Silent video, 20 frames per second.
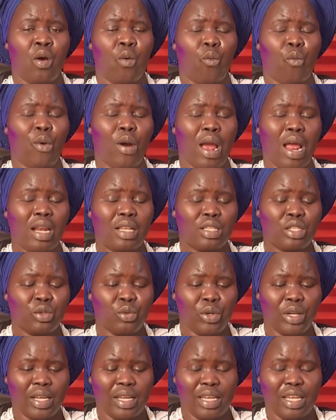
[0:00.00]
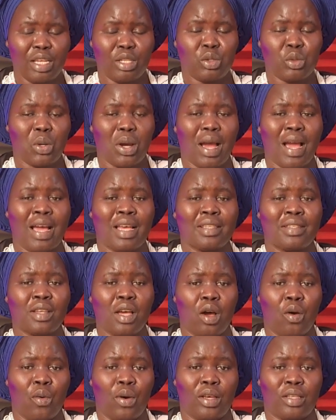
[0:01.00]
Where do we need to ask
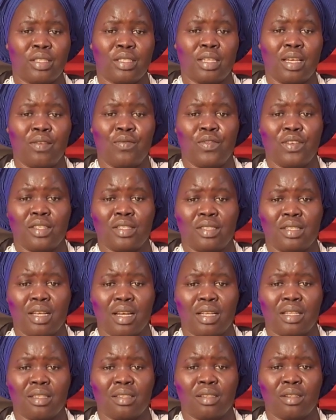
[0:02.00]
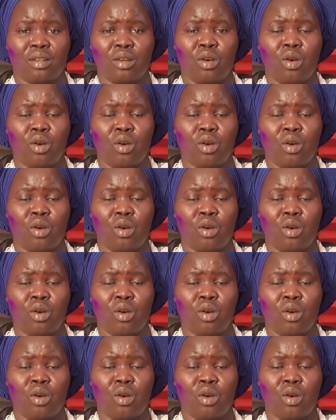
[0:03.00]
ourselves is that,